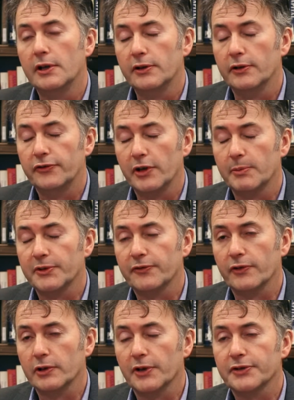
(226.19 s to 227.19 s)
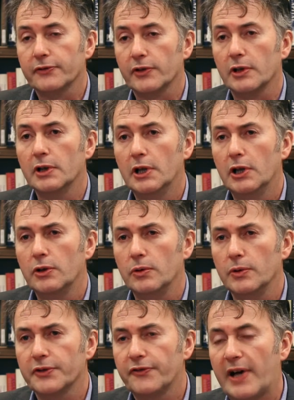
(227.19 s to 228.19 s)
the famous philosopher, who
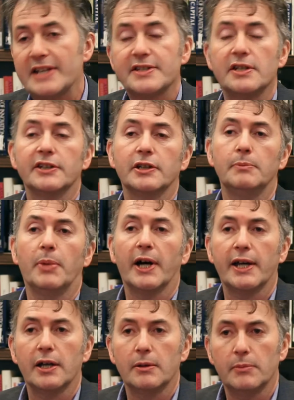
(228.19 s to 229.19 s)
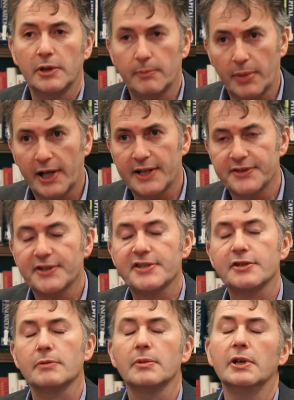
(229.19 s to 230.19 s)
is fascinated by him and by his
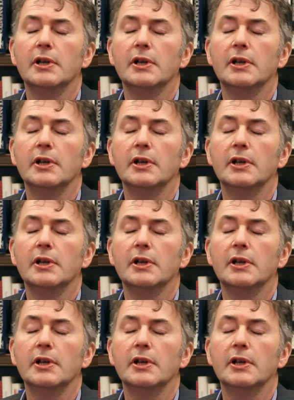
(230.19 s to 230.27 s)
system,